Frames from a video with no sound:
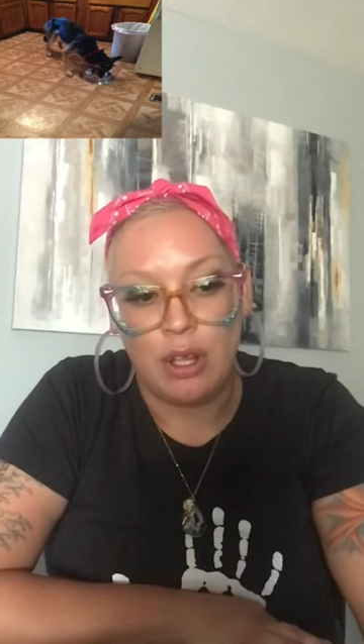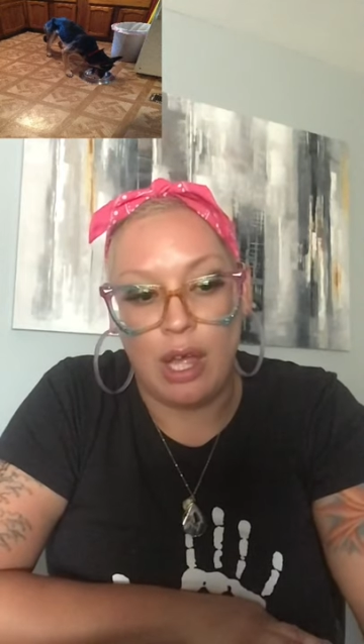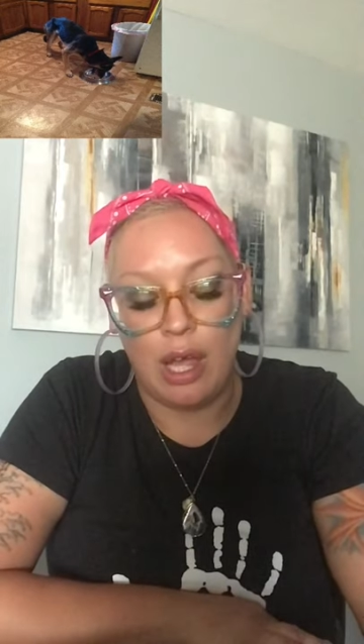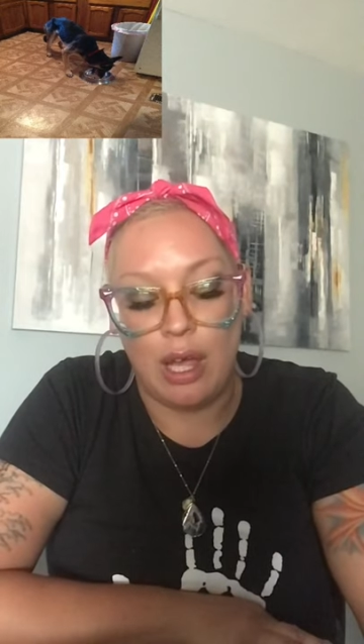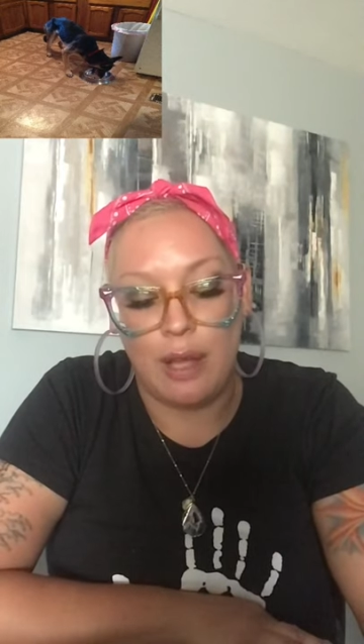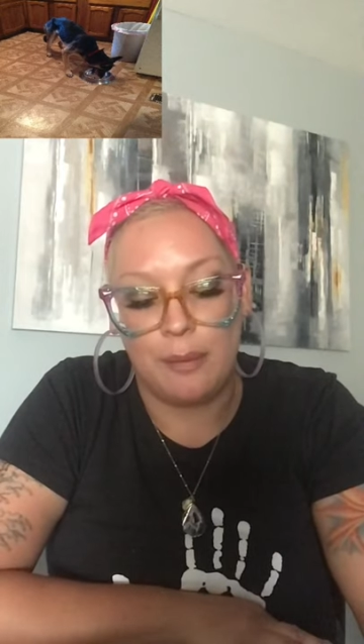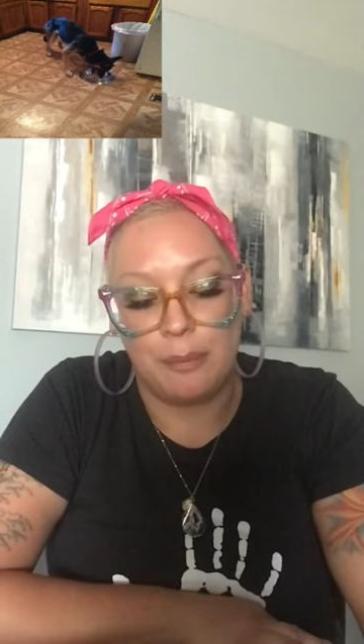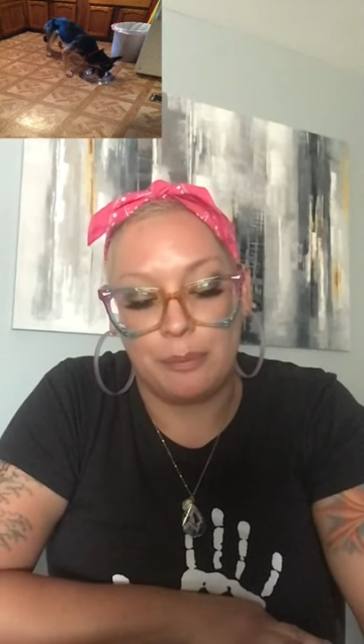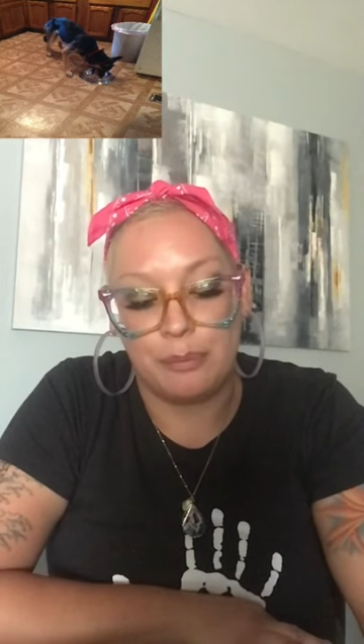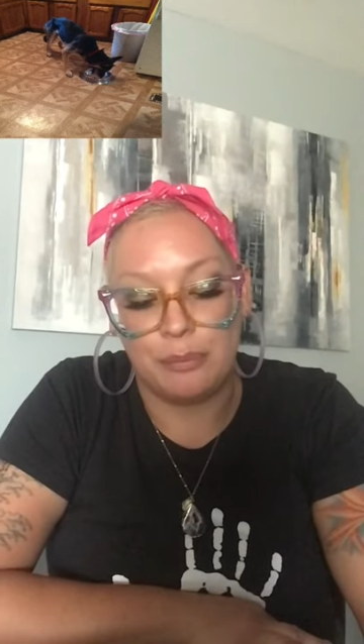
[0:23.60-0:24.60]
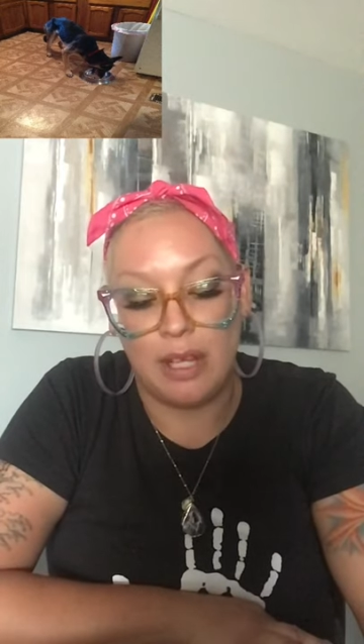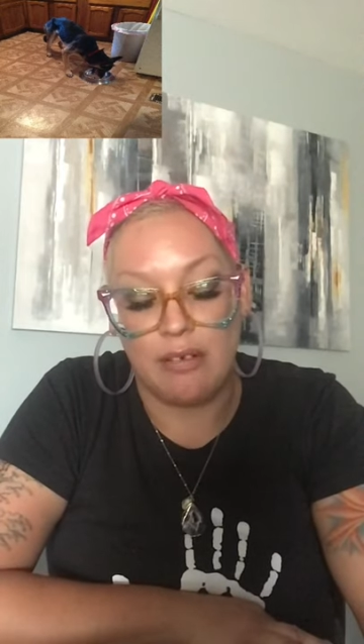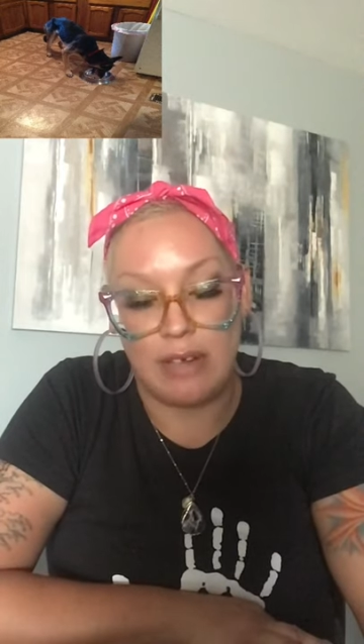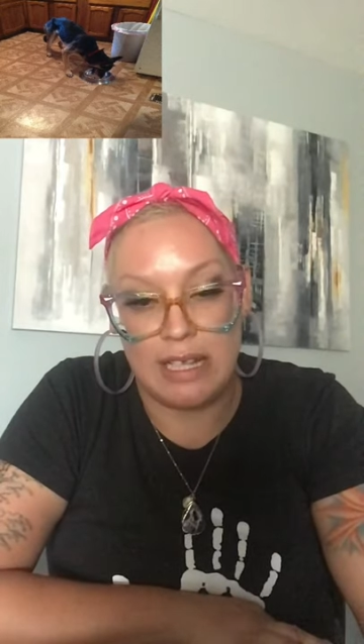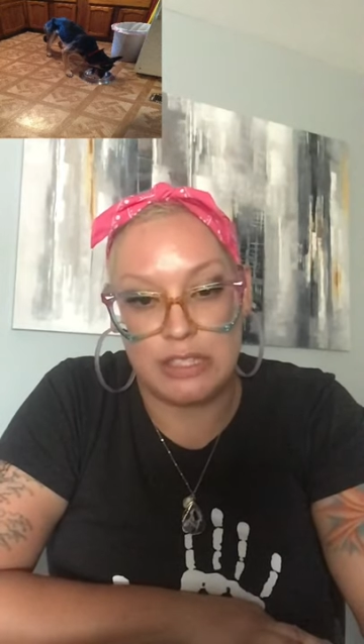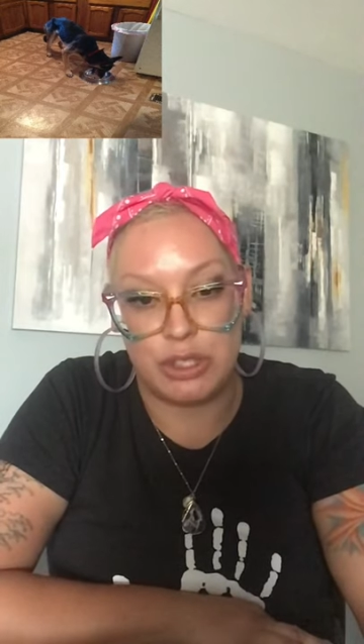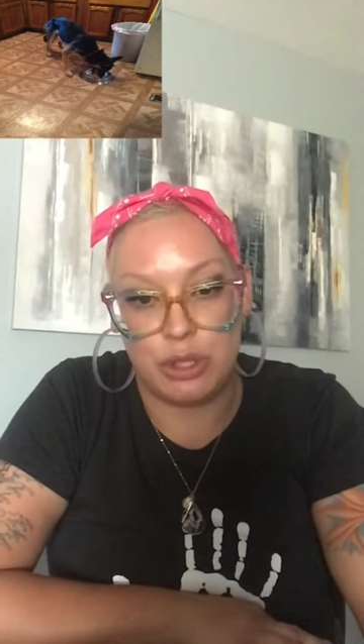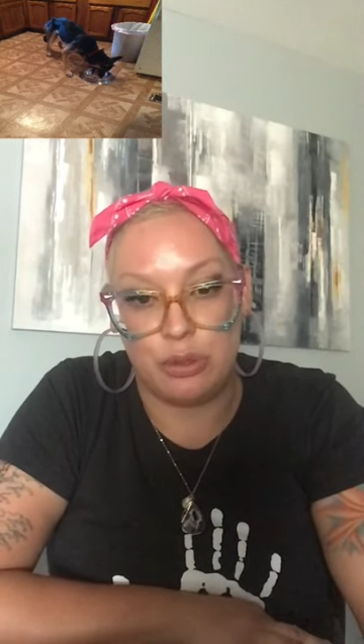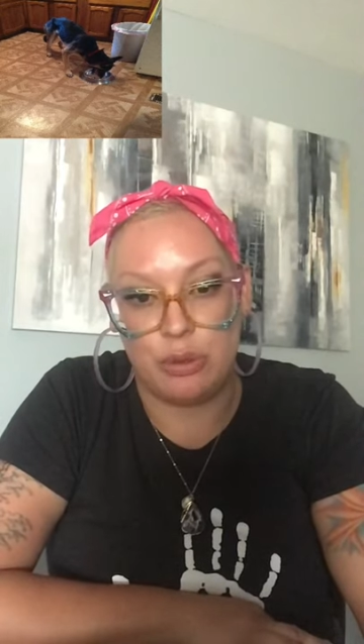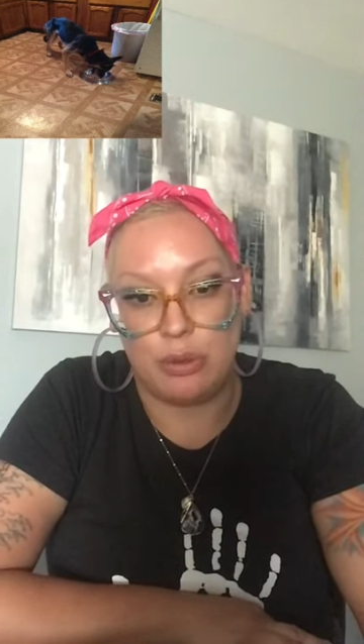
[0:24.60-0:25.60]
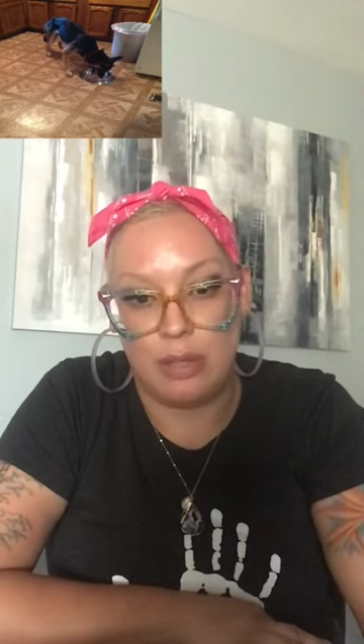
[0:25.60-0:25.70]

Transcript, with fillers: Um, my rescue